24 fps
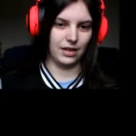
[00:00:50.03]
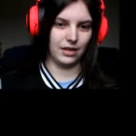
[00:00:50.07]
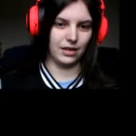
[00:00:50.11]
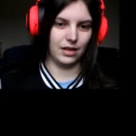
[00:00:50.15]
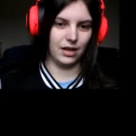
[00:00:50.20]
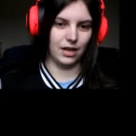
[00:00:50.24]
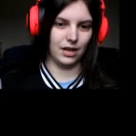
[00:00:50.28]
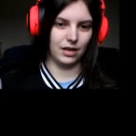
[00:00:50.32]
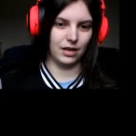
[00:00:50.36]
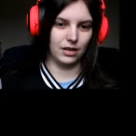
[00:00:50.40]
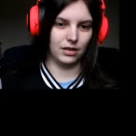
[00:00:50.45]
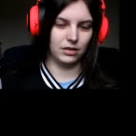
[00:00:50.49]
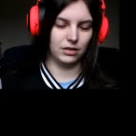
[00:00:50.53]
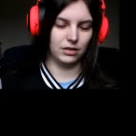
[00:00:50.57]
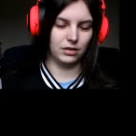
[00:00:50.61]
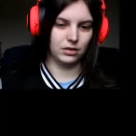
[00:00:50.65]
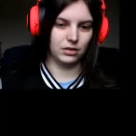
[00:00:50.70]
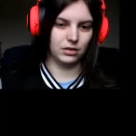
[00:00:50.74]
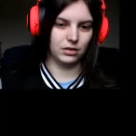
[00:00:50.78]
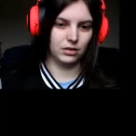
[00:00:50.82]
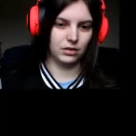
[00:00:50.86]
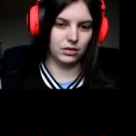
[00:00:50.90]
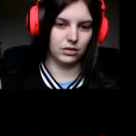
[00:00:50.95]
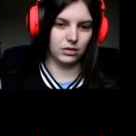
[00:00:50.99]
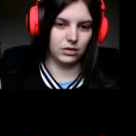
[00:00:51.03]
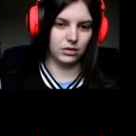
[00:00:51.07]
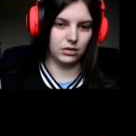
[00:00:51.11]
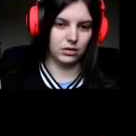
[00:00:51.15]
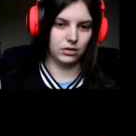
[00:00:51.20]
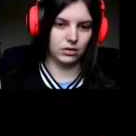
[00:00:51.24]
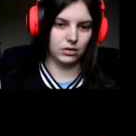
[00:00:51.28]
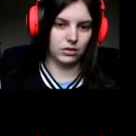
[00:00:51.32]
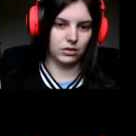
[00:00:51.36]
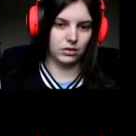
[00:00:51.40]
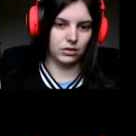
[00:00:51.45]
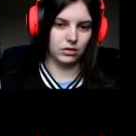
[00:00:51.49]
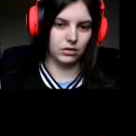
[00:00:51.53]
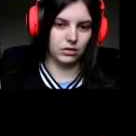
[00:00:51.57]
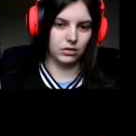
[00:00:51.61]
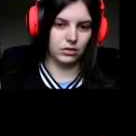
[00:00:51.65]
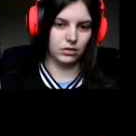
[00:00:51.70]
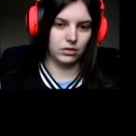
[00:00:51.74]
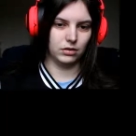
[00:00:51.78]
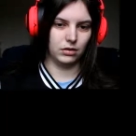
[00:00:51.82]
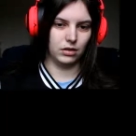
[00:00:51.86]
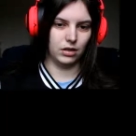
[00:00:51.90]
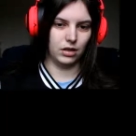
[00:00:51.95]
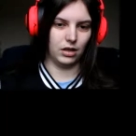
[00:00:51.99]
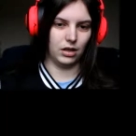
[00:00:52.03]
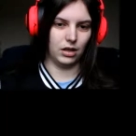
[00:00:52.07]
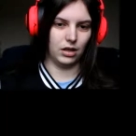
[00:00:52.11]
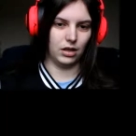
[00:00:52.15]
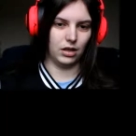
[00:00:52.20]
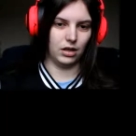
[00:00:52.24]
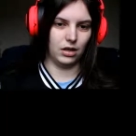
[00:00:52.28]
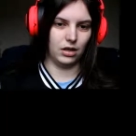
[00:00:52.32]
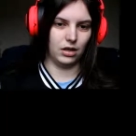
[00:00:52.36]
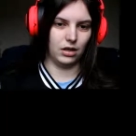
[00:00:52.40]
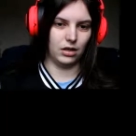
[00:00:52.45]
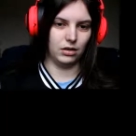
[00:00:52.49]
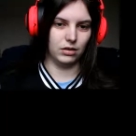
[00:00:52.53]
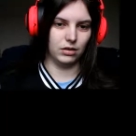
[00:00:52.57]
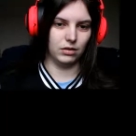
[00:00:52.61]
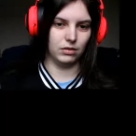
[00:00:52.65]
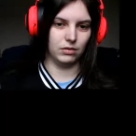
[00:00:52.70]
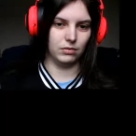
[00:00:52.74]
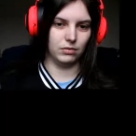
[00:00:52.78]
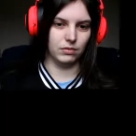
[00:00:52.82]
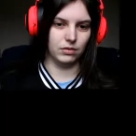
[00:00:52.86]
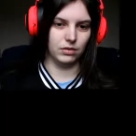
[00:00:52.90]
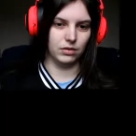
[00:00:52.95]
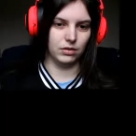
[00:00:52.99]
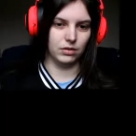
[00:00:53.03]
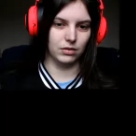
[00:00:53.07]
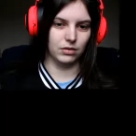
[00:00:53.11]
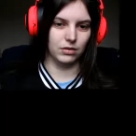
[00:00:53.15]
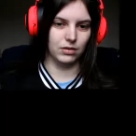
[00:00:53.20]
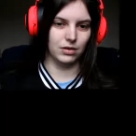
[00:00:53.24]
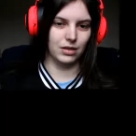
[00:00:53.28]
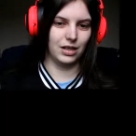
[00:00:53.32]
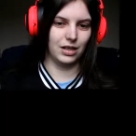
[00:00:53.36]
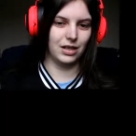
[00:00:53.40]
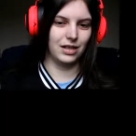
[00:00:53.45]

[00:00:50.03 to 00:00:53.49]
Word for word: in there. Uh, oh no.